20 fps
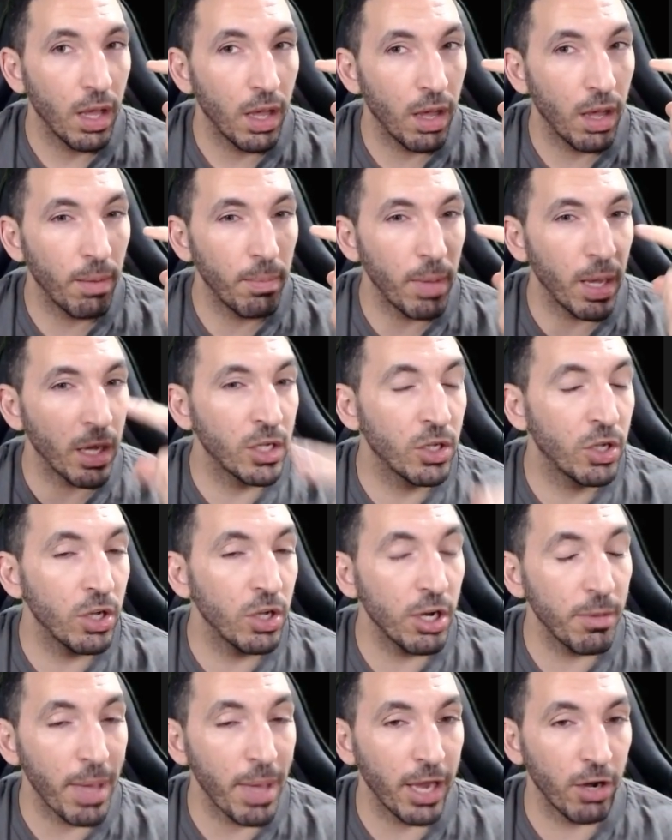um, a
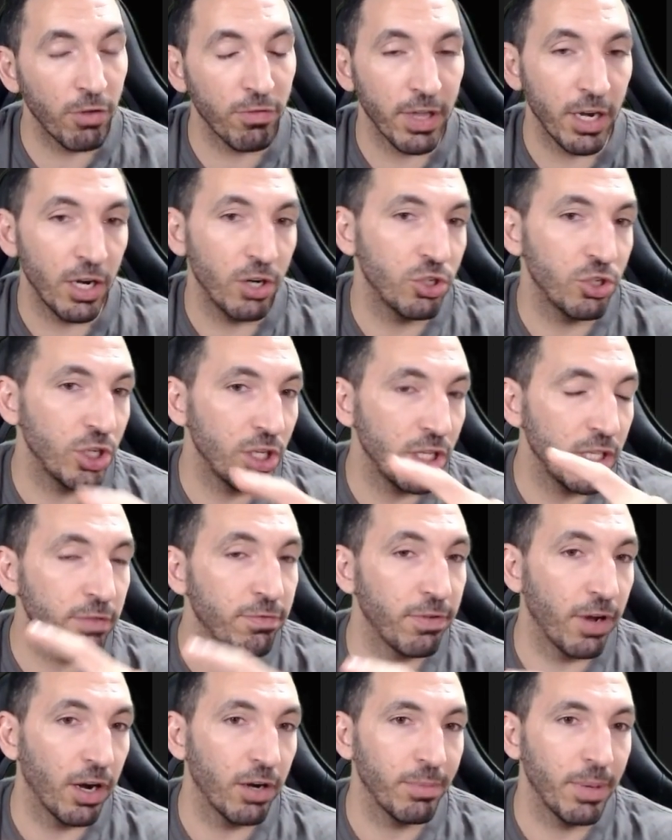good amount of energy
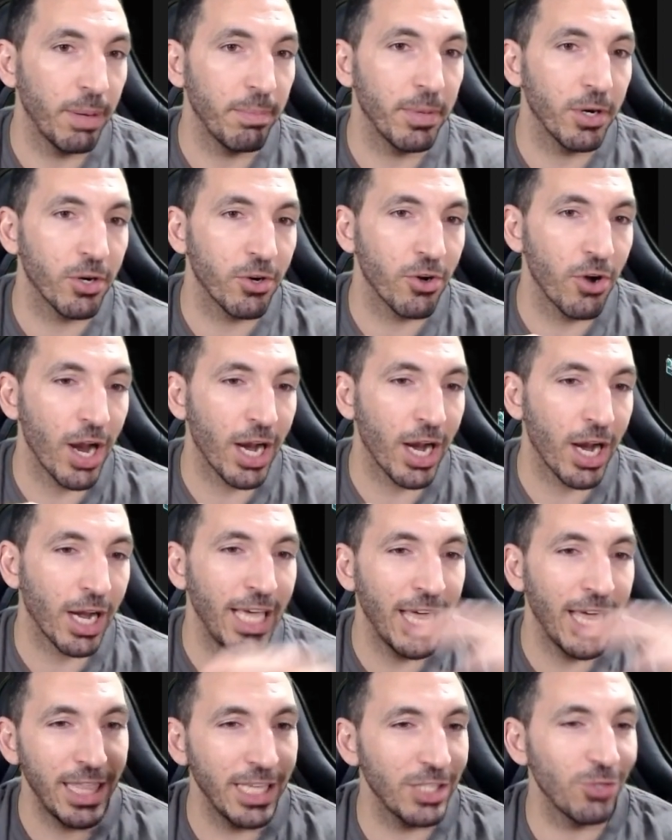if I remember
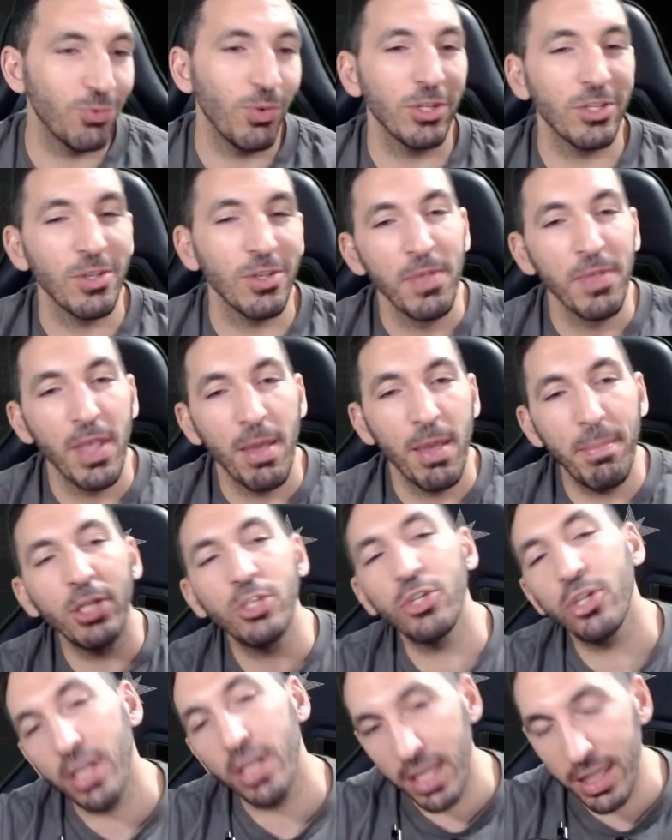correctly. And this was
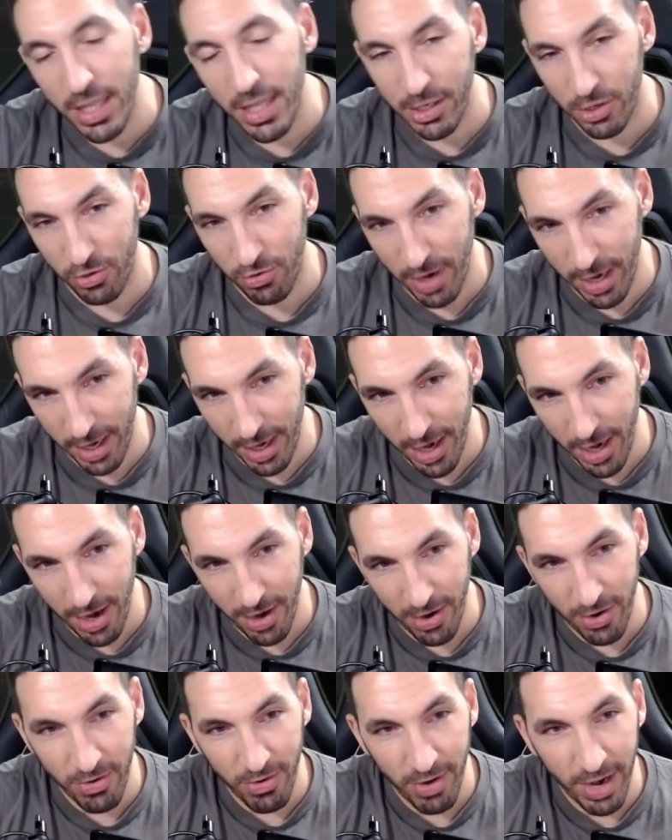mentioned in this thread
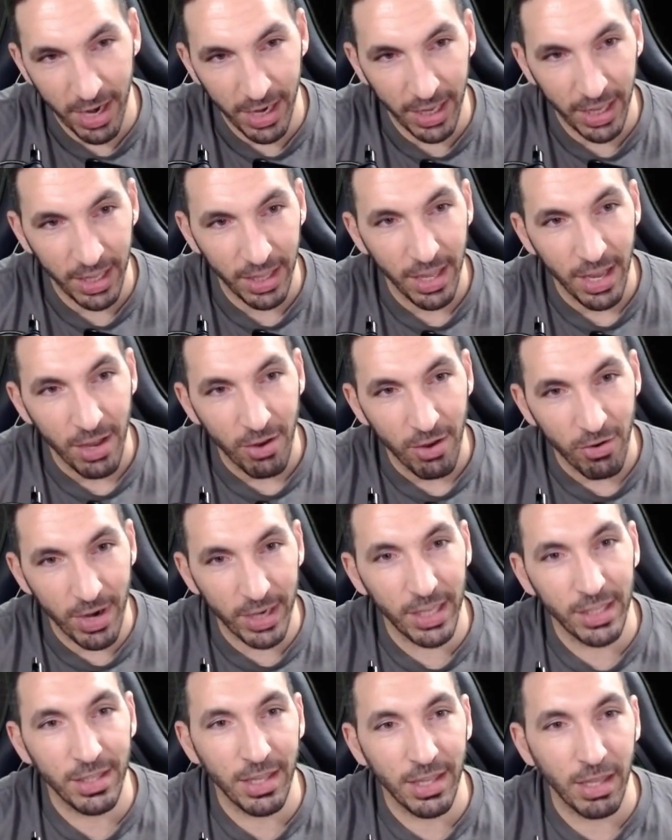here already.
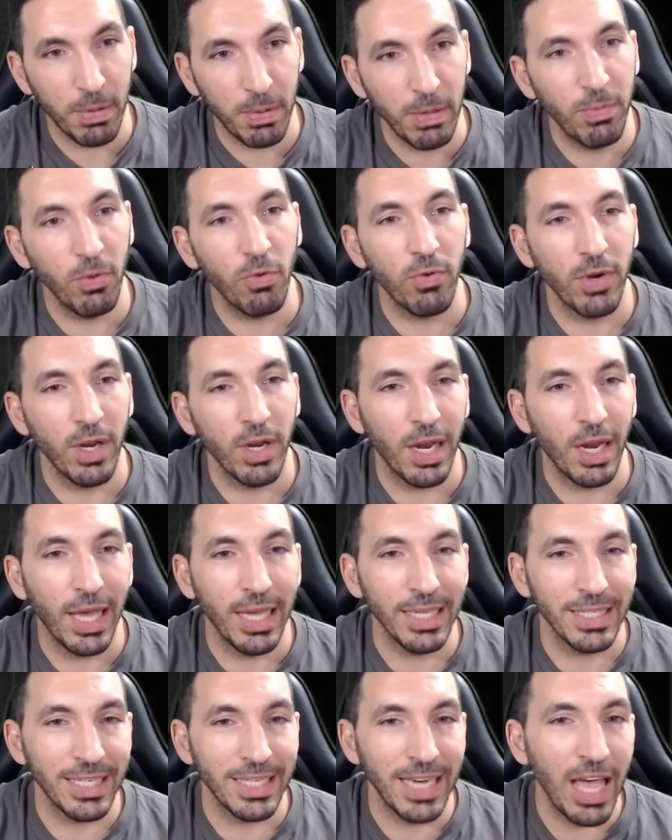Reddit that people
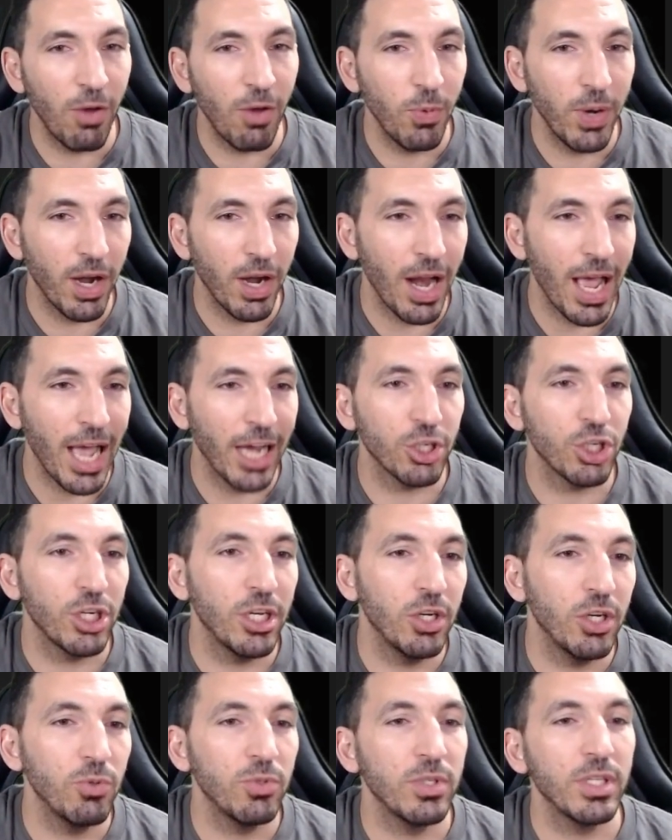realize now we are
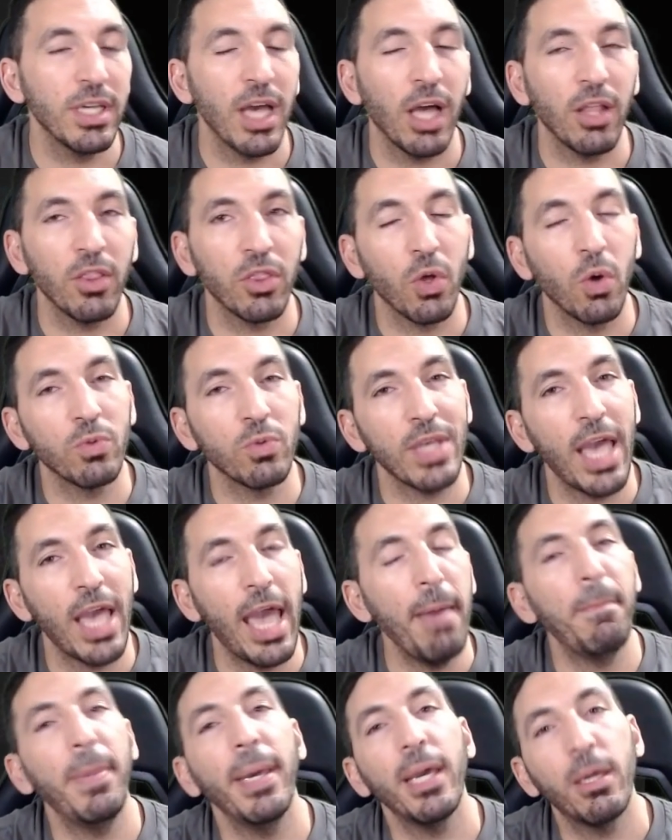actually losing out those
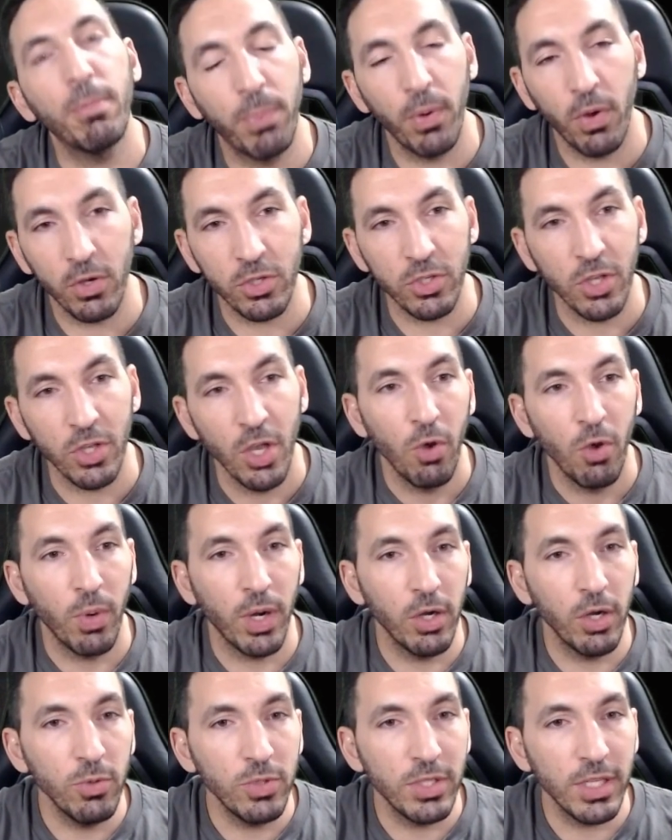epic books.
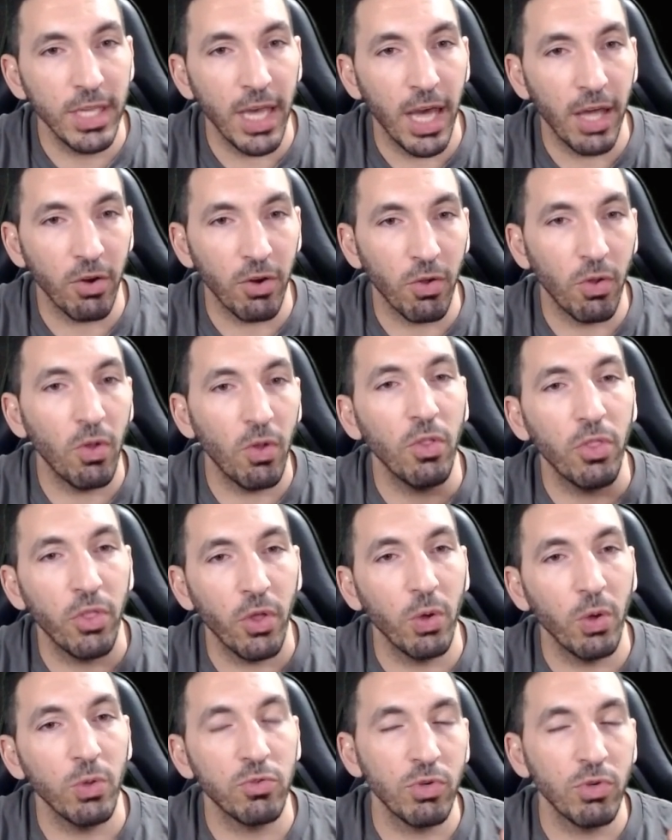We're losing out all
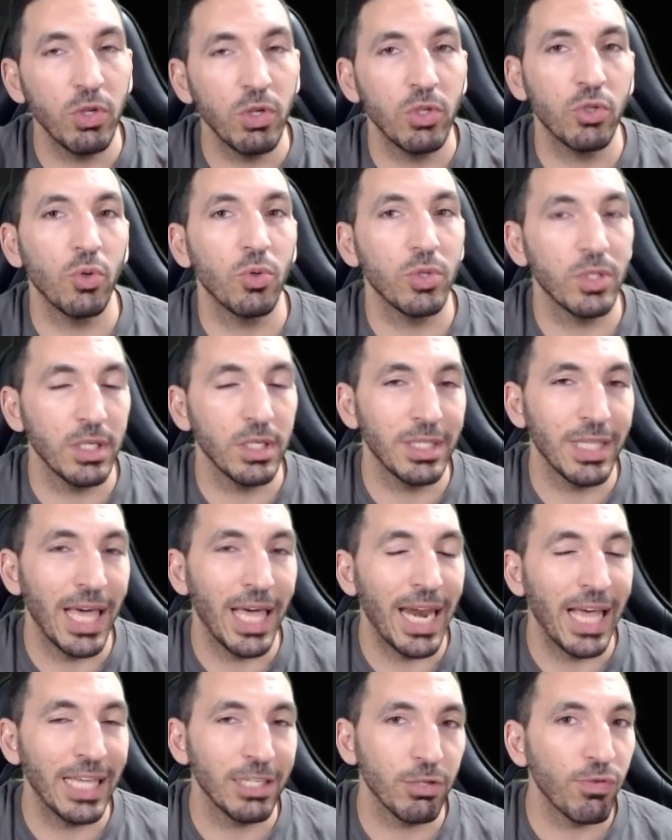those resources
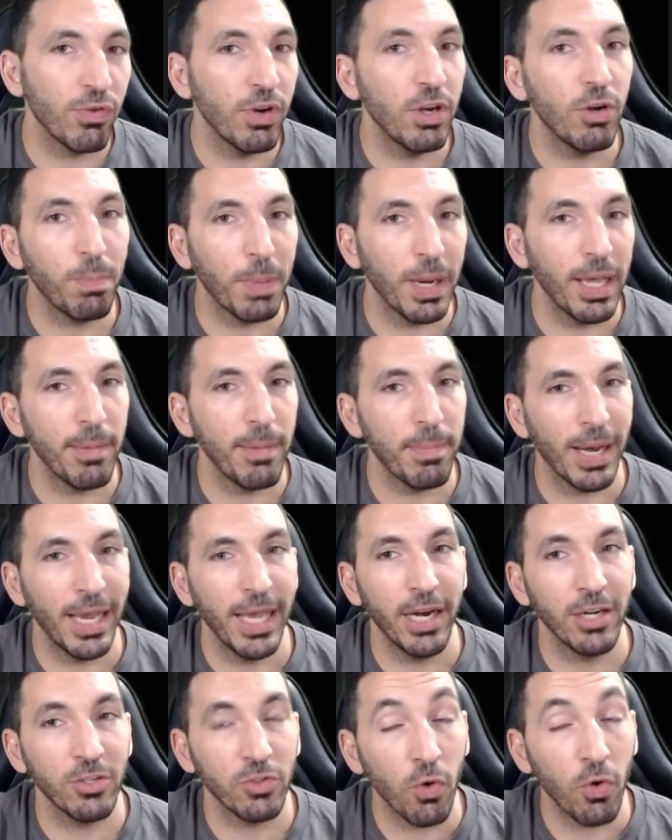that as free-to-play
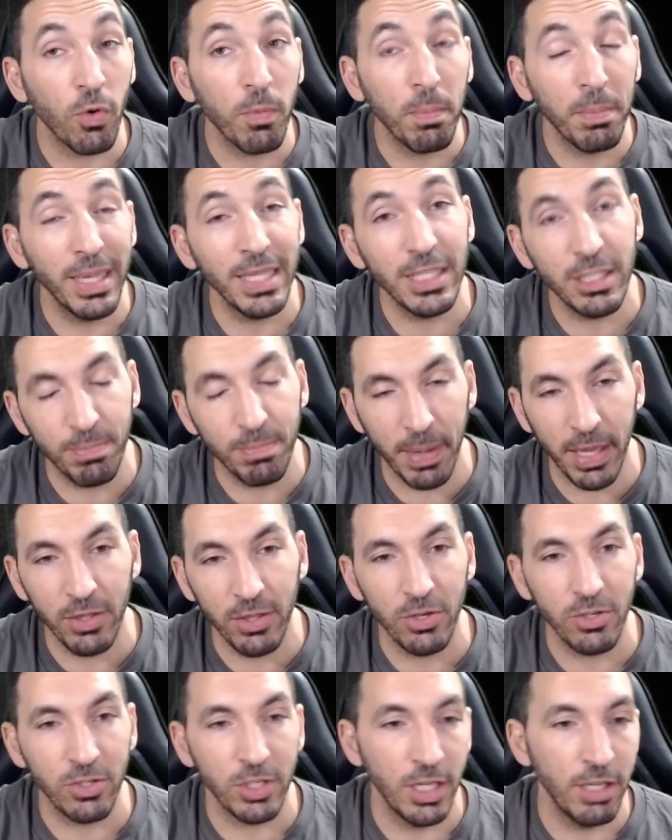players or
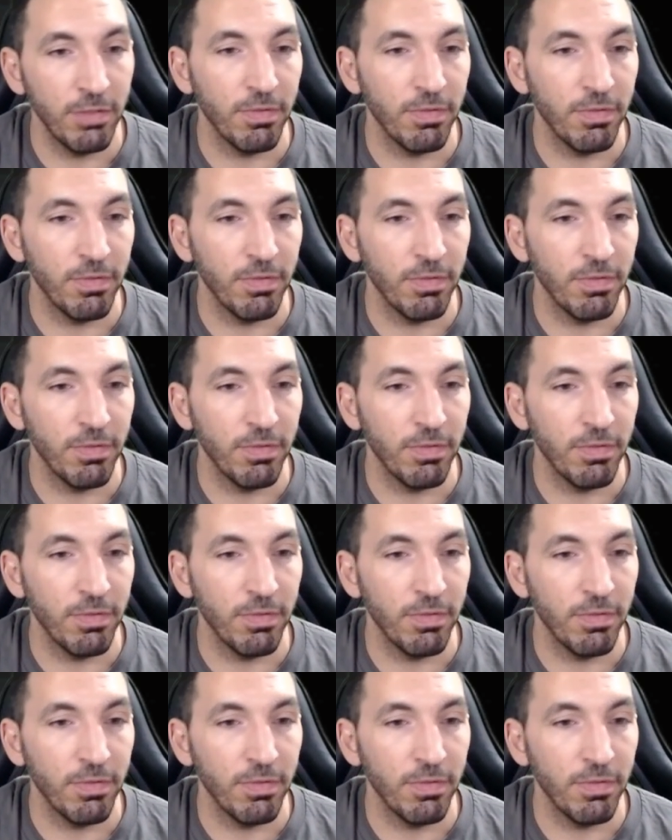mid-spenders